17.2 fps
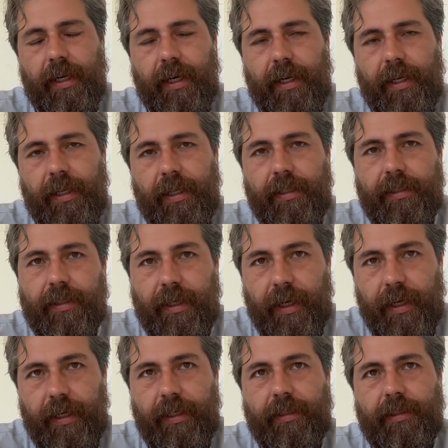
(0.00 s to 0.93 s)
In this
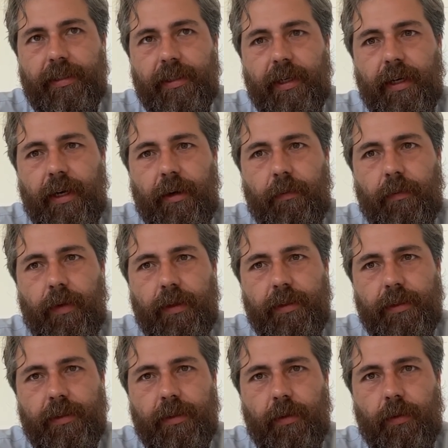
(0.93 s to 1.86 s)
case, um,
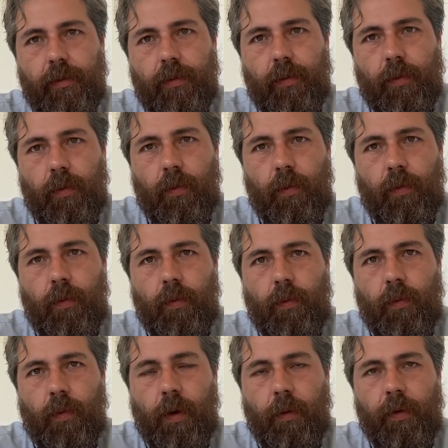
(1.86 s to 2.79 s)
so
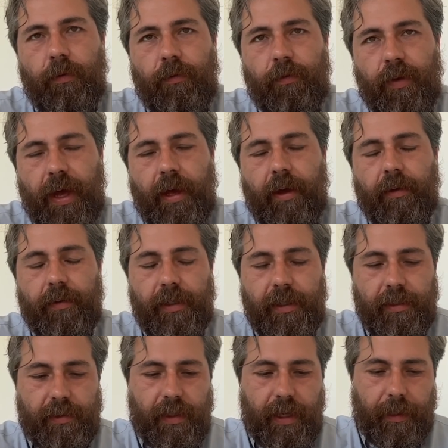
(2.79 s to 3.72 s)
what we found
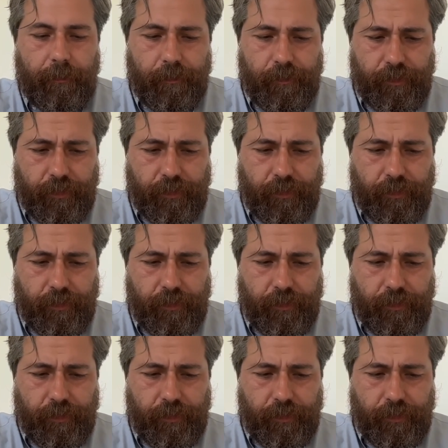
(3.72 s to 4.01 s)
is that